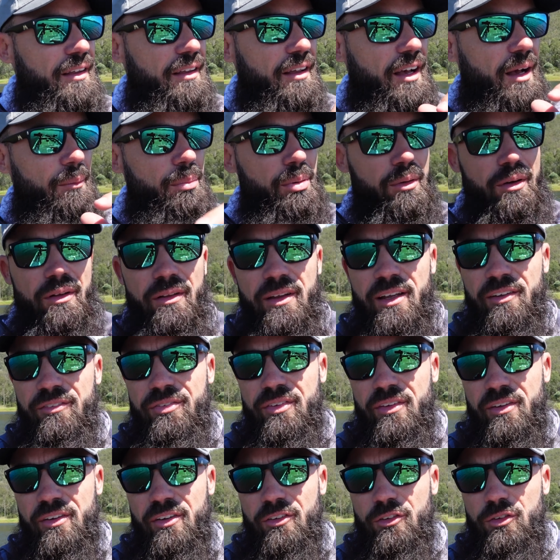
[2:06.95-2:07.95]
I'll put a link for
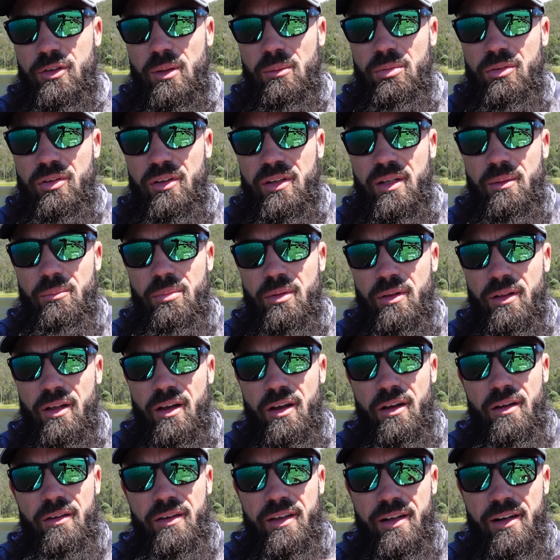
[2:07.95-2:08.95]
the description in the
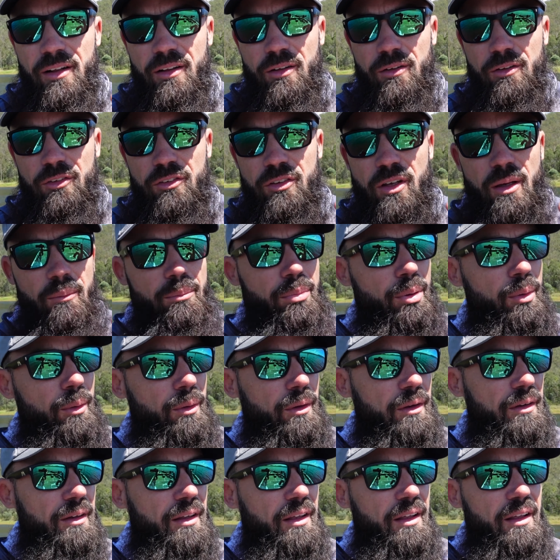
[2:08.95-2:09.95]
below, and I'll also put